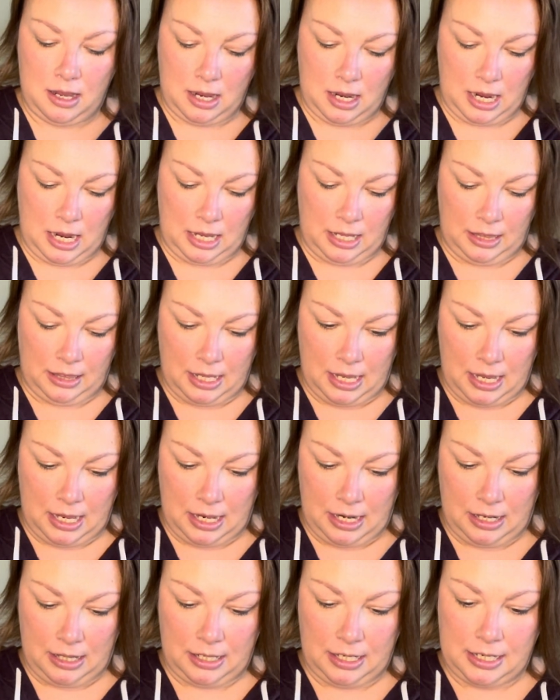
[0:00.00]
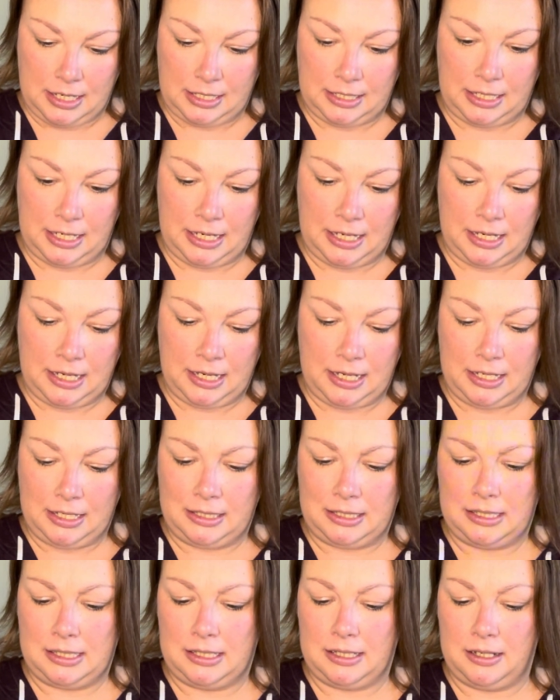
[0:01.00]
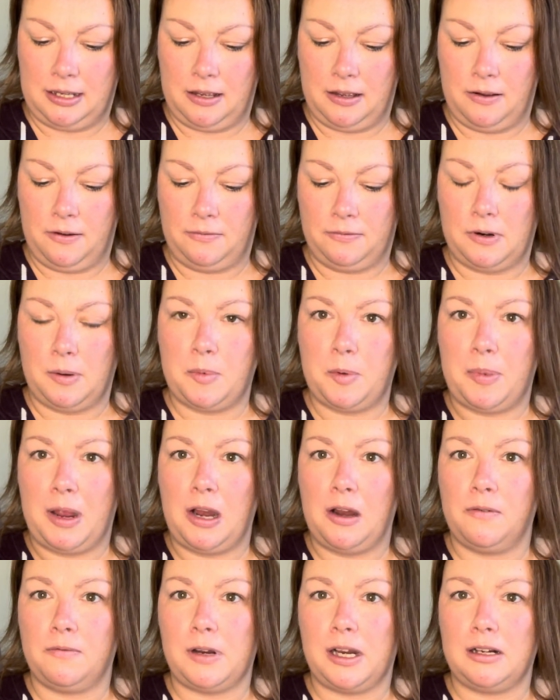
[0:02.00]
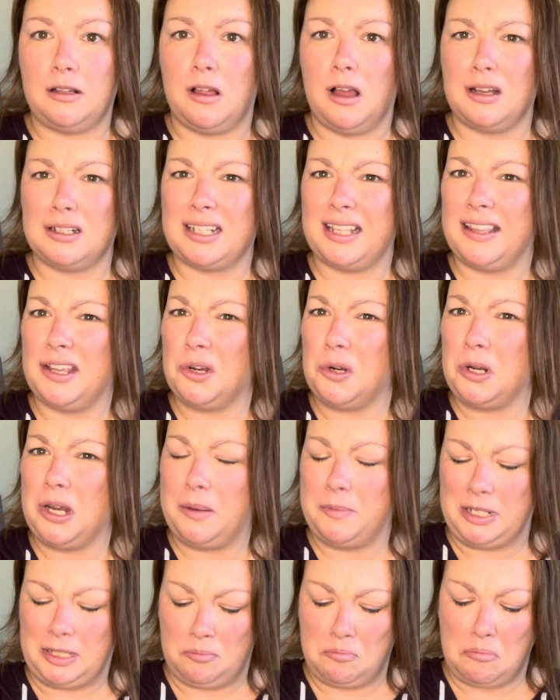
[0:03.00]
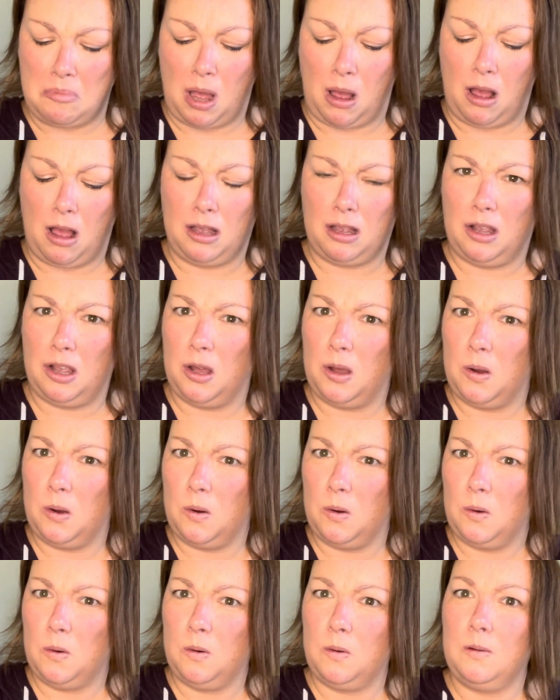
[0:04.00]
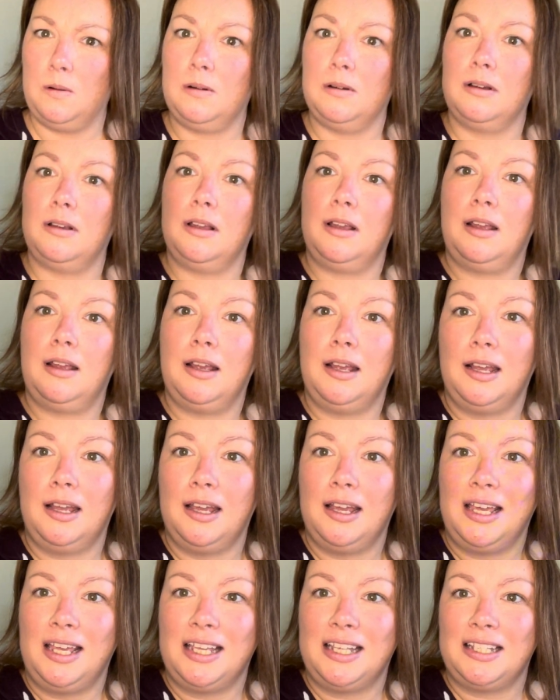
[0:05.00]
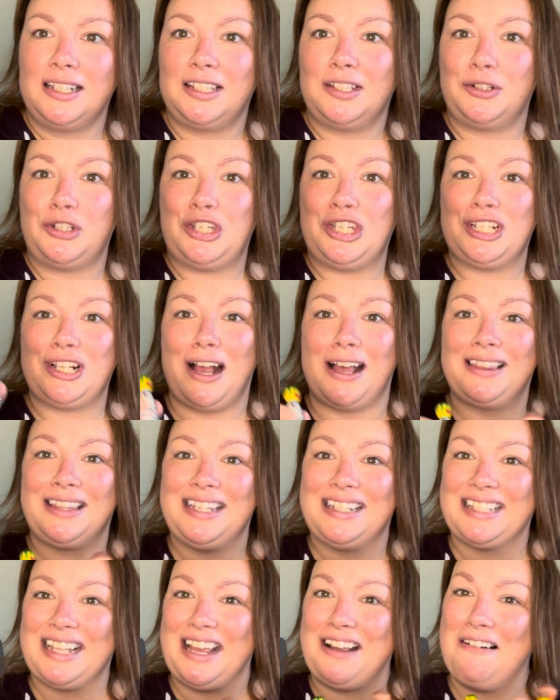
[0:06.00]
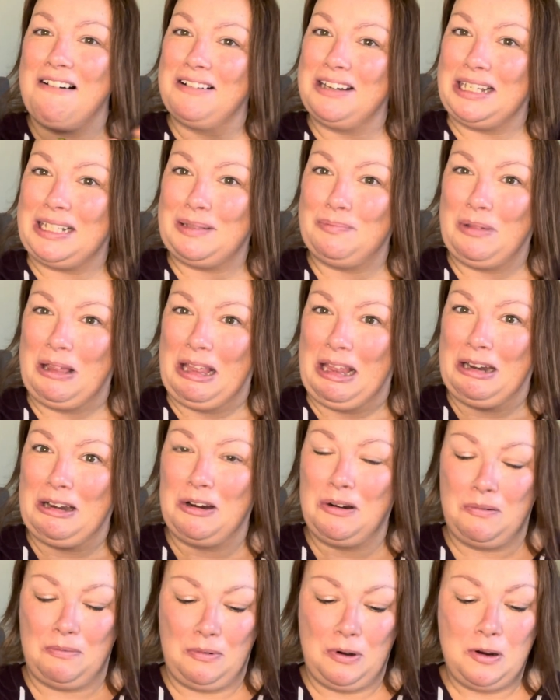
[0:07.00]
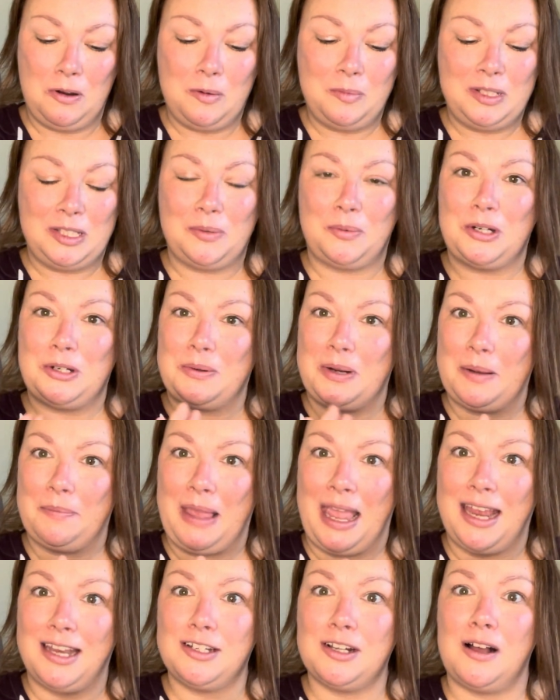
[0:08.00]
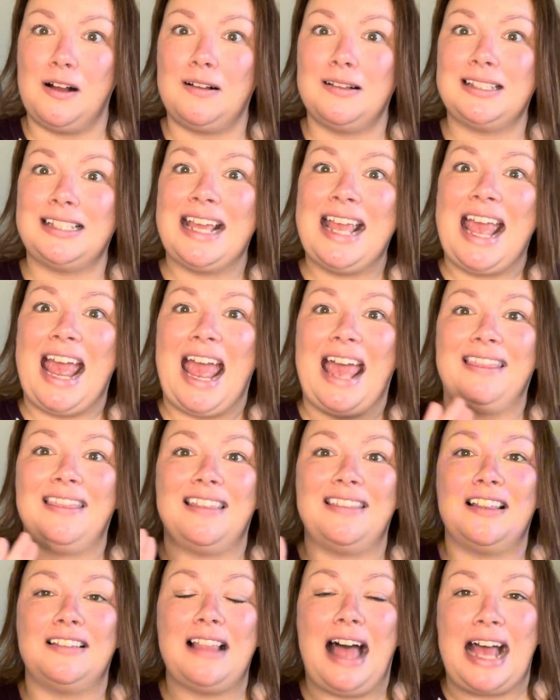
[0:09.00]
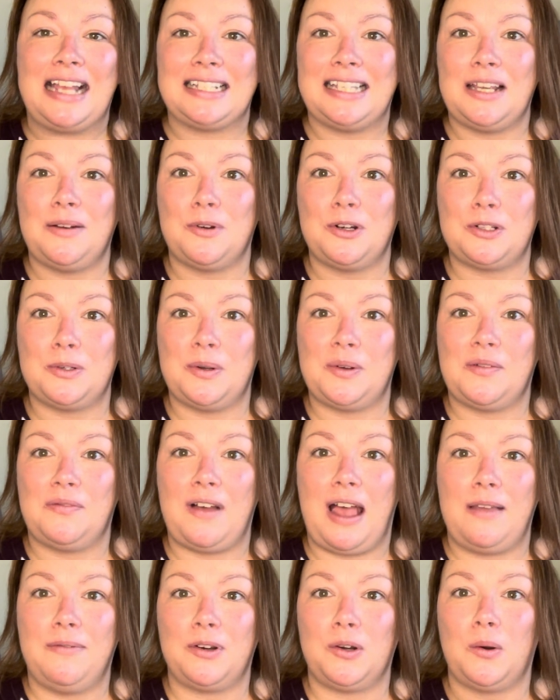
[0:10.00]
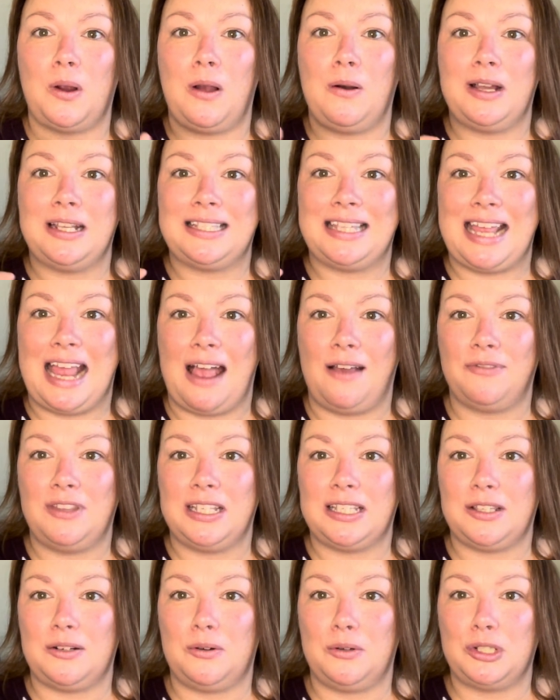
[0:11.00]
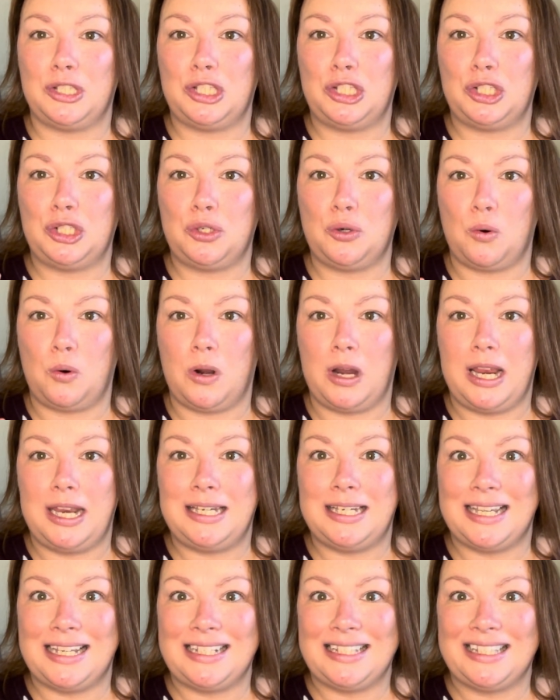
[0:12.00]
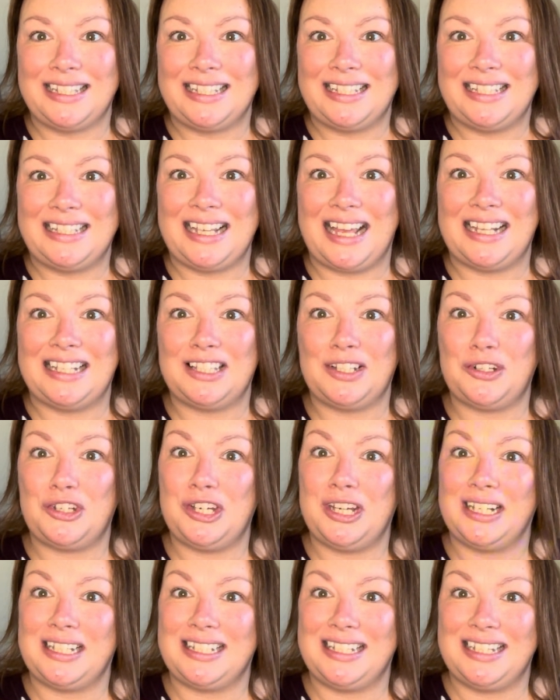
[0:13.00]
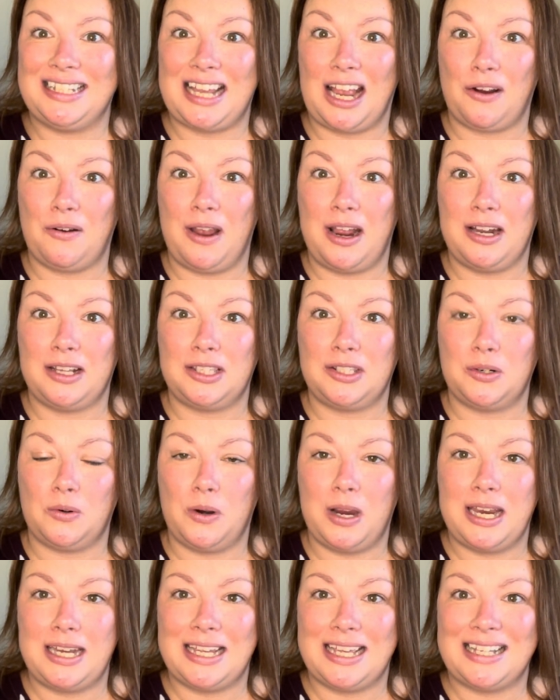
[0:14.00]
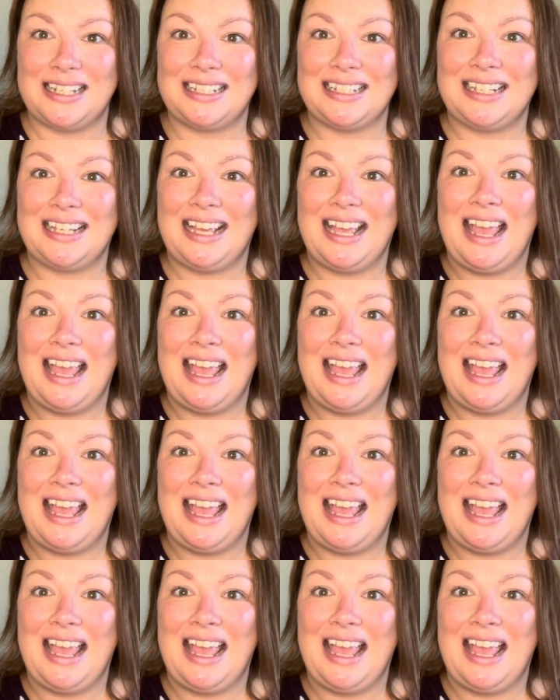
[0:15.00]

And then this is from A Pair of Red Clogs. I think her name is Mako. So she's got these like on display in her room. So we're doing pig dolls. And then the last thing we're doing with 5 in a Row is they have these little story discs. And so she gets to decorate a story disc.